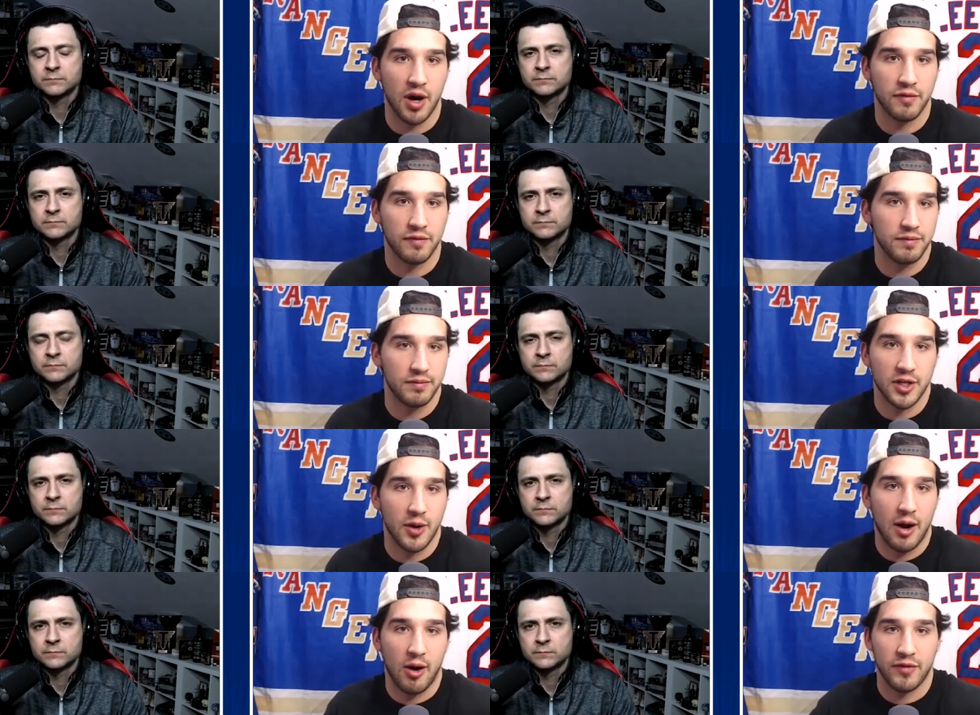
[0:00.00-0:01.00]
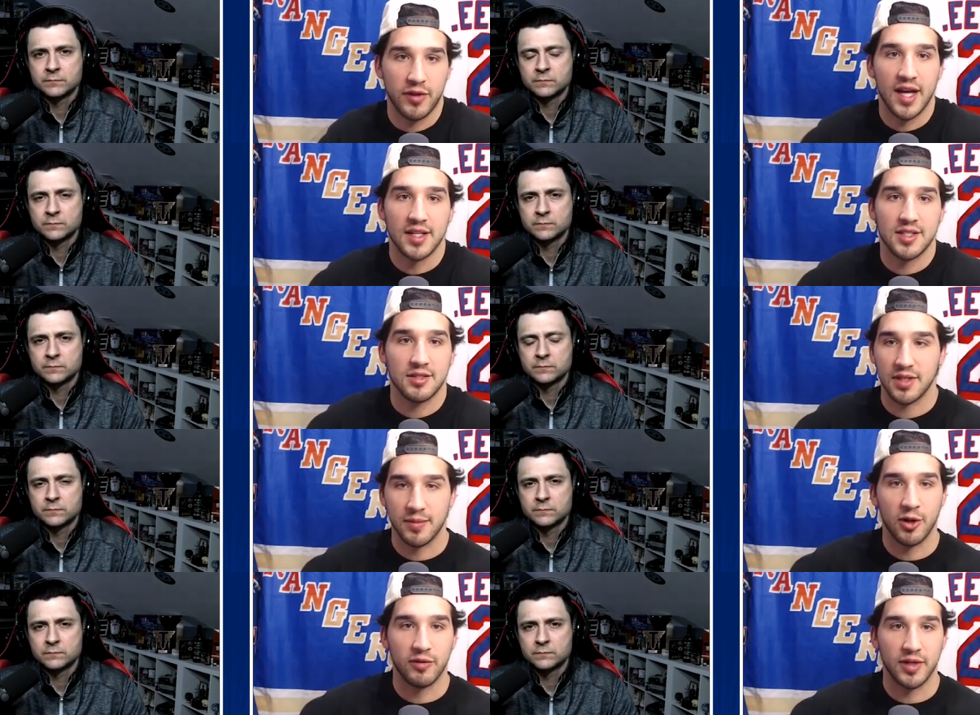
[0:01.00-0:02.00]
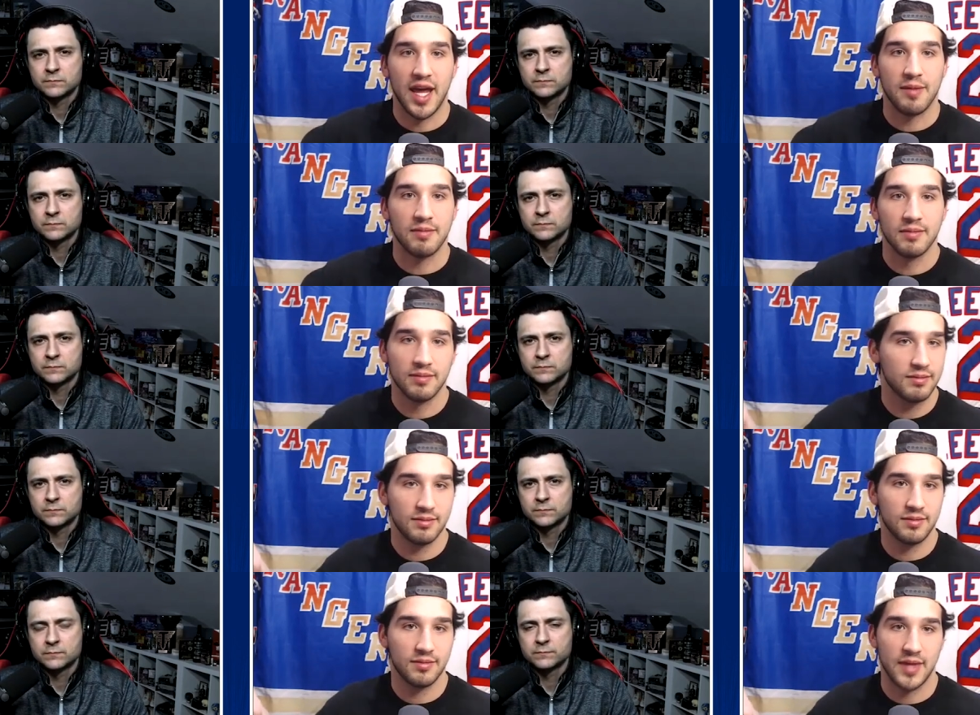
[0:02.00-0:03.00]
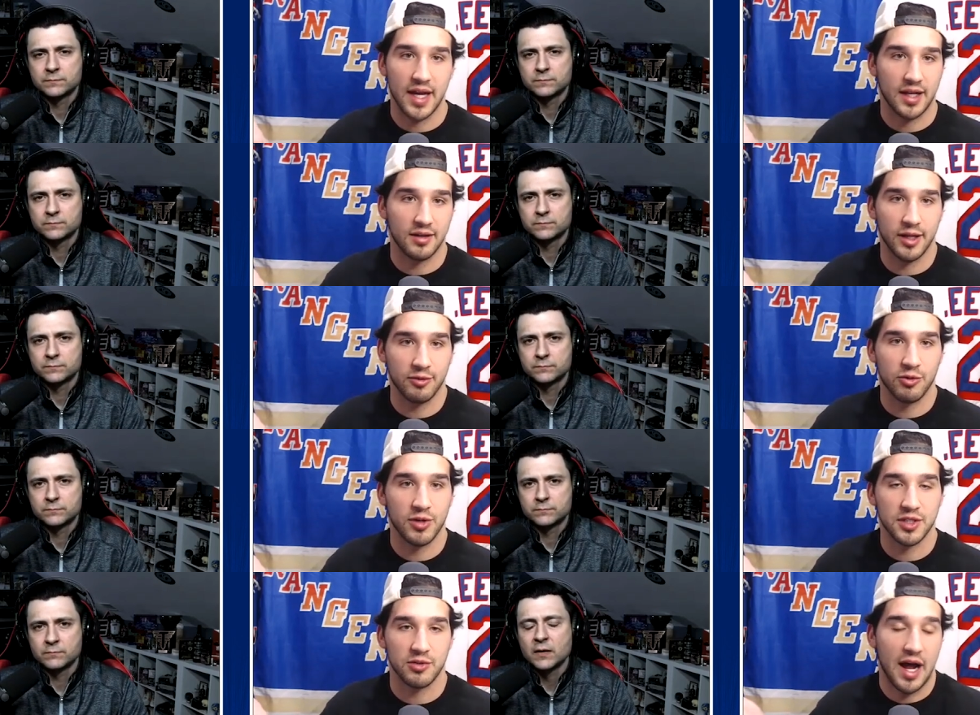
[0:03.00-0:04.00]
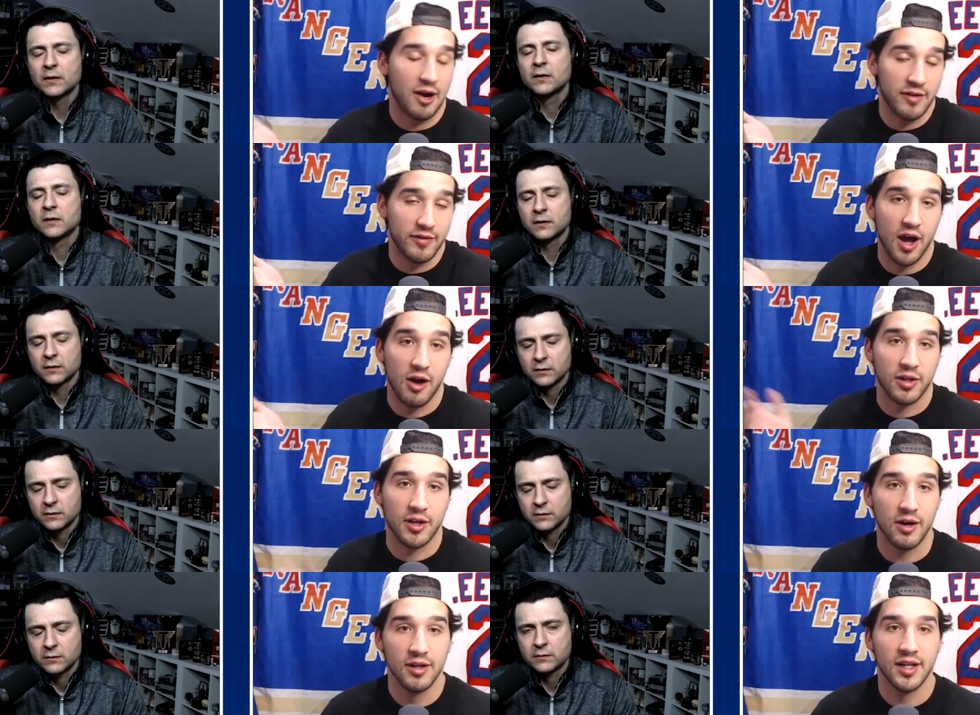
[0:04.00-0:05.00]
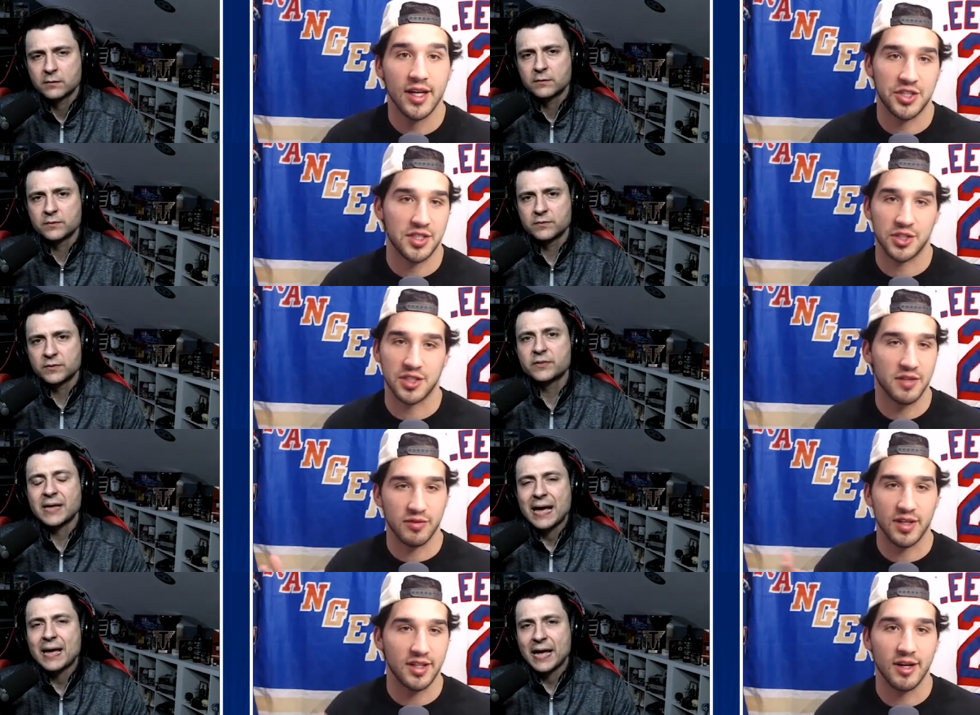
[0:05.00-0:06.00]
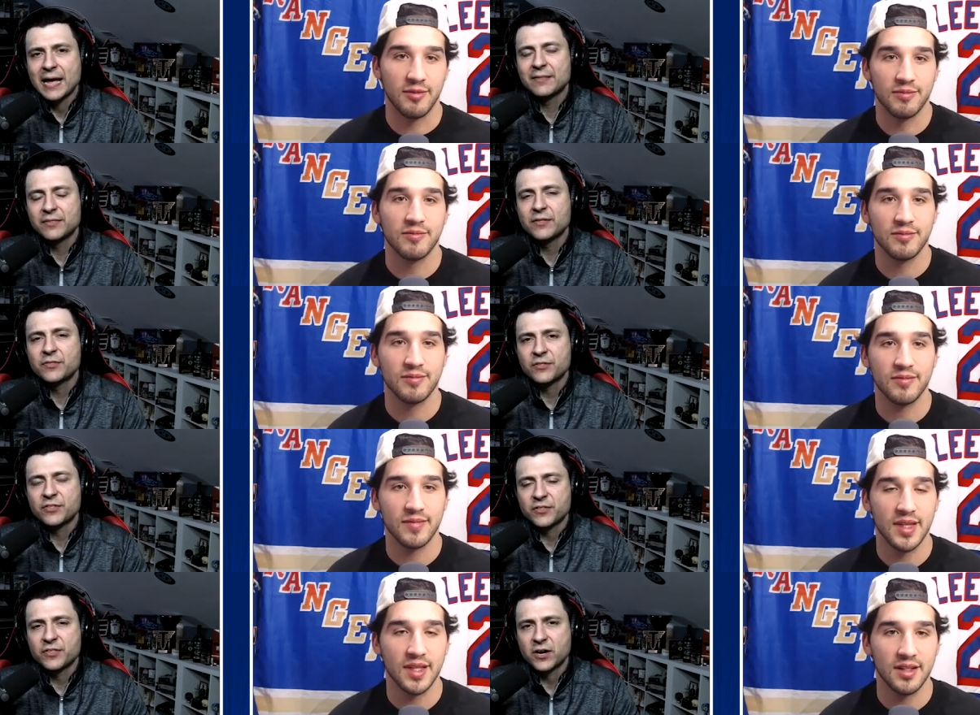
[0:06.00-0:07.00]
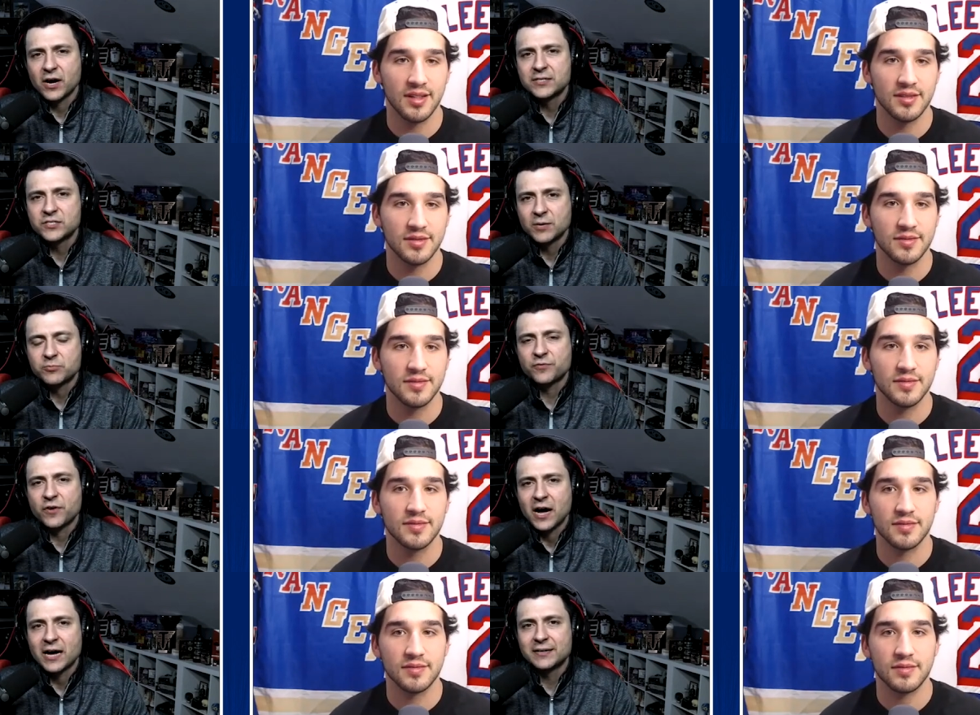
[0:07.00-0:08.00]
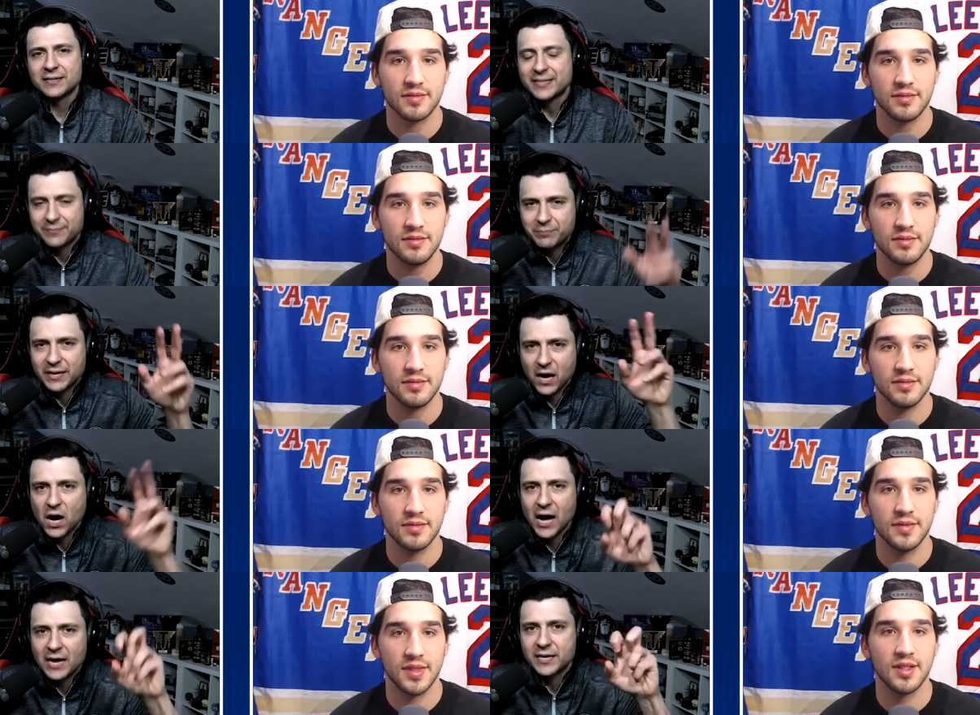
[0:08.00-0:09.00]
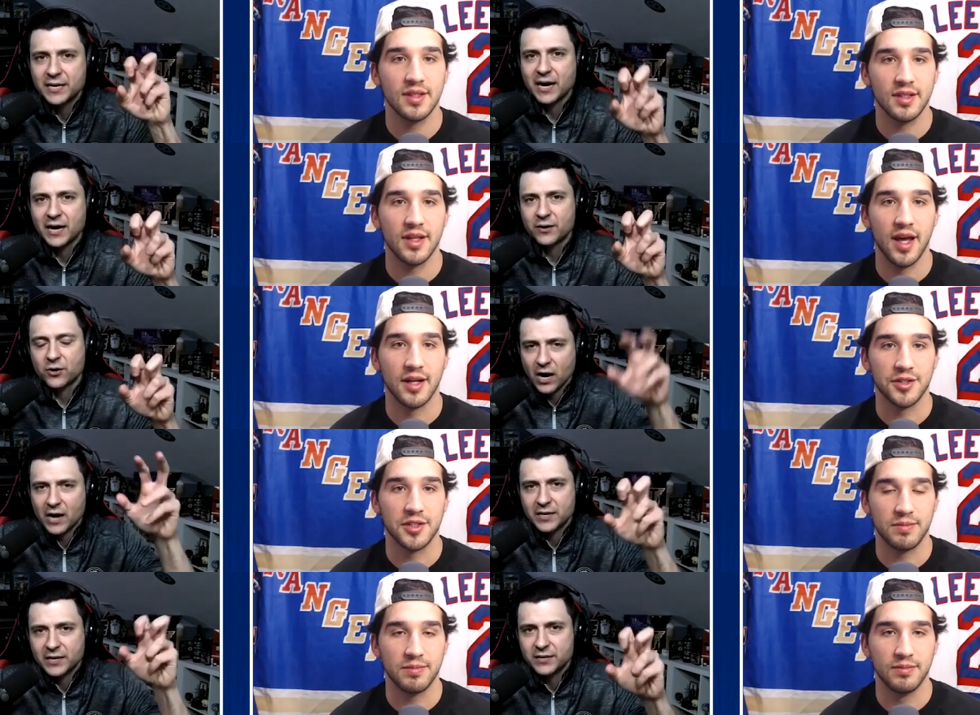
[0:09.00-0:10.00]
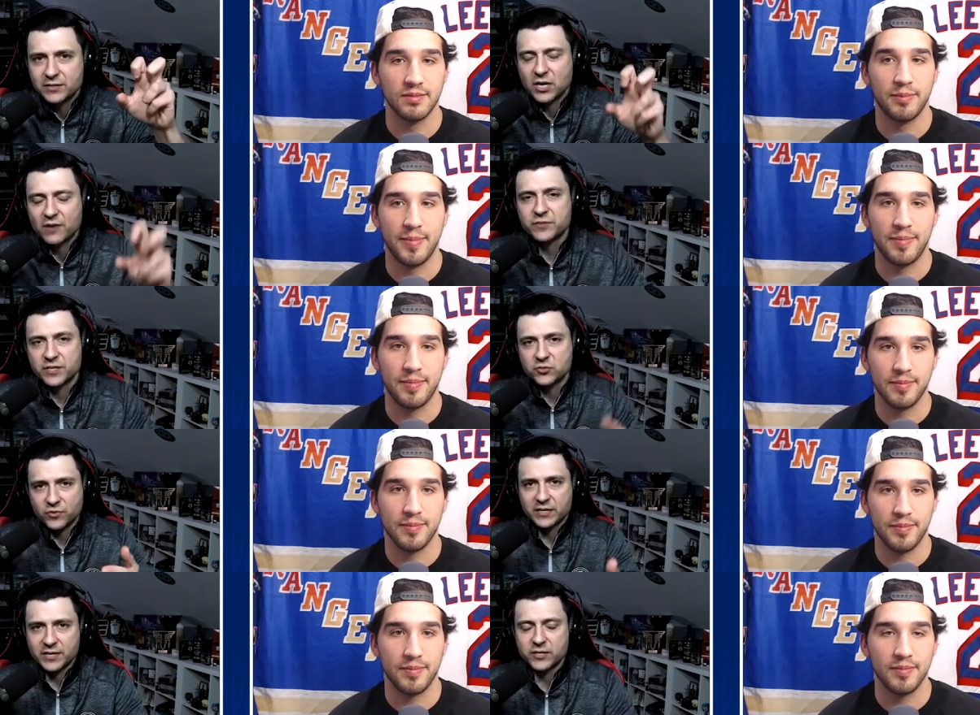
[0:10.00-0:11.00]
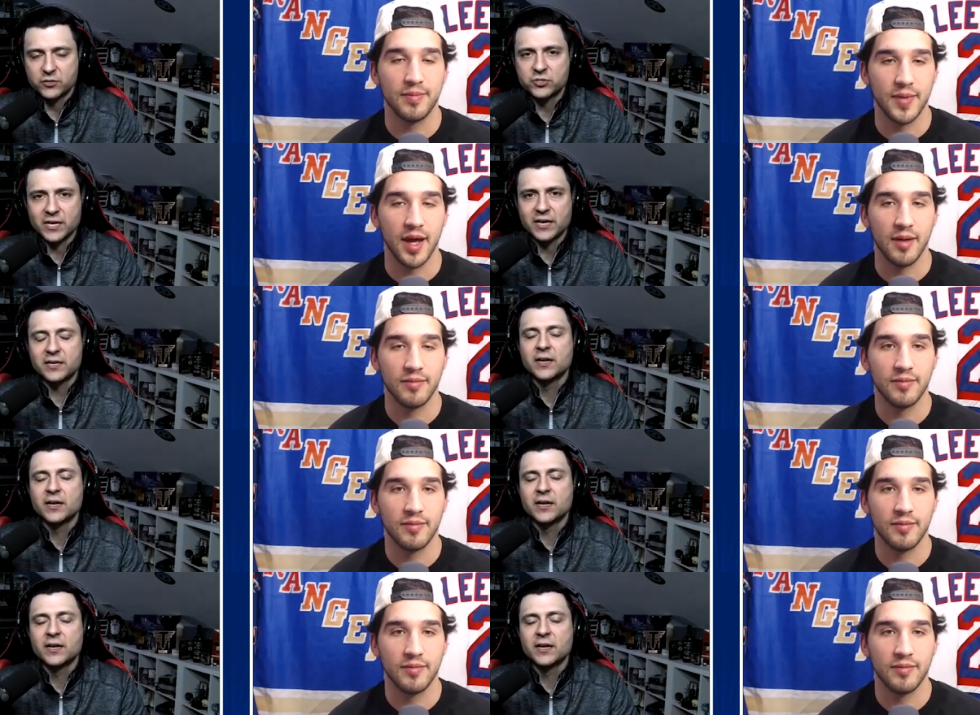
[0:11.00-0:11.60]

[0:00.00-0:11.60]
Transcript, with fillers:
Speaker 1: off you know off the ice in the middle of a game that could like ruin his career. I don't even know. You know, it's just such a uh, different.
Speaker 2: You know, the the the, the concept of ho- like being a hockey guy or yeah. hockey toughness, right? Like you said, yeah.